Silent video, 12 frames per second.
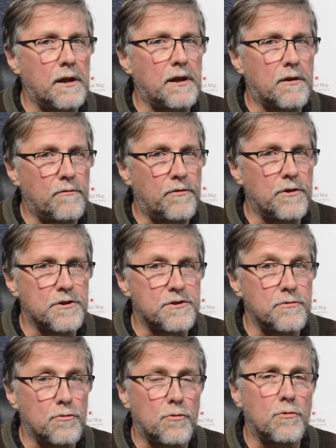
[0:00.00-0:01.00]

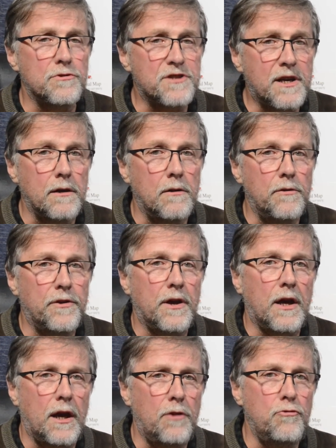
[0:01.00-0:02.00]
conversant or skilled
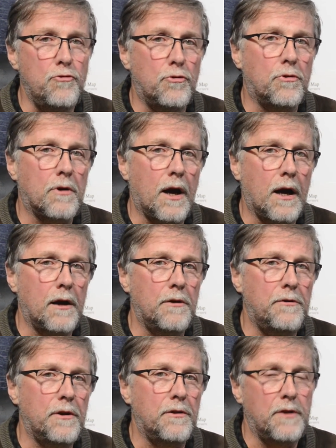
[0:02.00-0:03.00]
in your
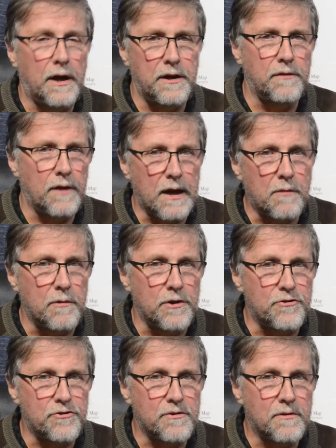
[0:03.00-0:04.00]
own native
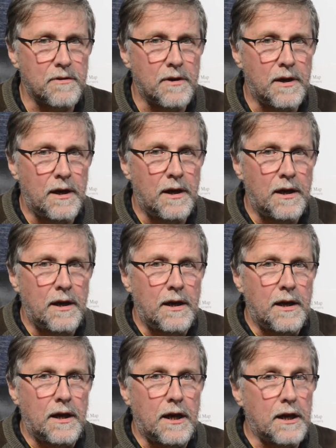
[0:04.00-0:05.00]
language.
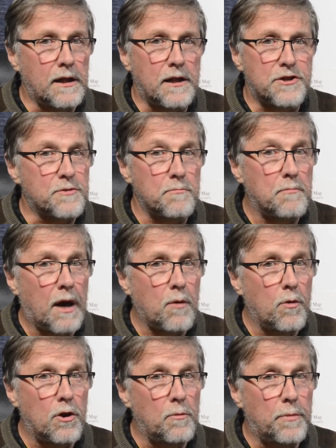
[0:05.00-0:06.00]
English may
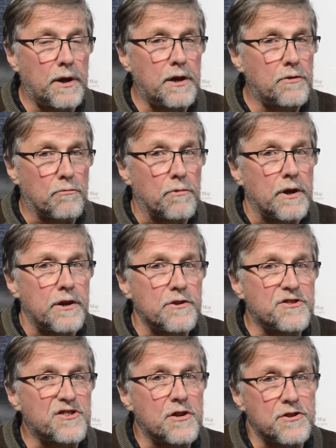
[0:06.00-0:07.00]
well be the
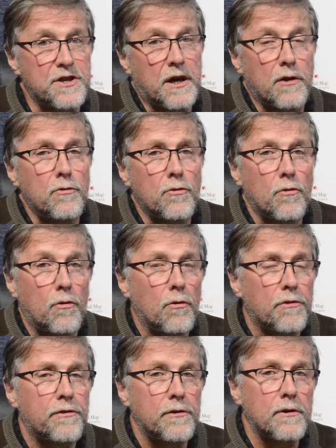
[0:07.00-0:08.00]
reader's second or
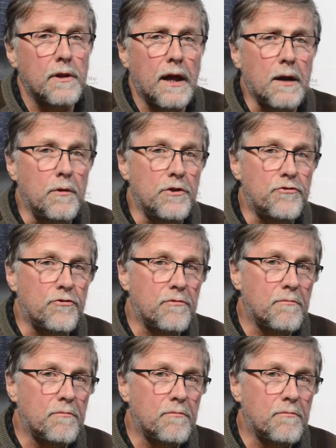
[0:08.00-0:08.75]
third language.